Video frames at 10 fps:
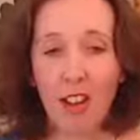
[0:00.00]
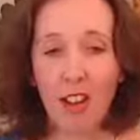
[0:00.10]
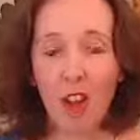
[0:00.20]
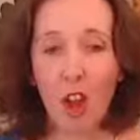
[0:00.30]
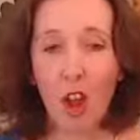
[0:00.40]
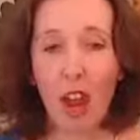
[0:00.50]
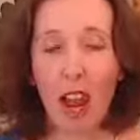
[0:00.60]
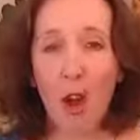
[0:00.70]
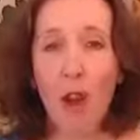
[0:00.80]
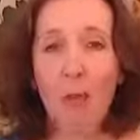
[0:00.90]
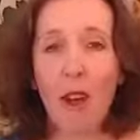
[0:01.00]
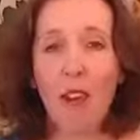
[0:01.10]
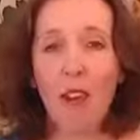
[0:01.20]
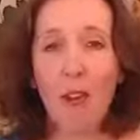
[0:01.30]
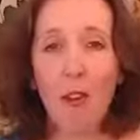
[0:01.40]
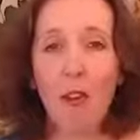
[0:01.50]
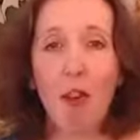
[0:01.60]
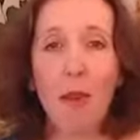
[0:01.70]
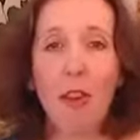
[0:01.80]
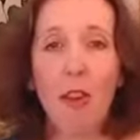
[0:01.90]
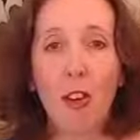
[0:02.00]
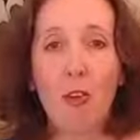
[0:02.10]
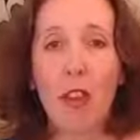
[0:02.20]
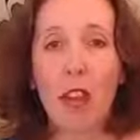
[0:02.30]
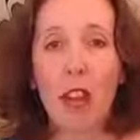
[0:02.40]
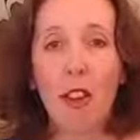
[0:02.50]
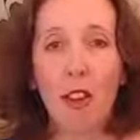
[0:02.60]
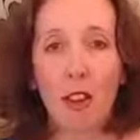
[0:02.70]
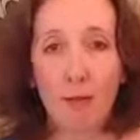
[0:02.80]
not allowing myself to drop into grace.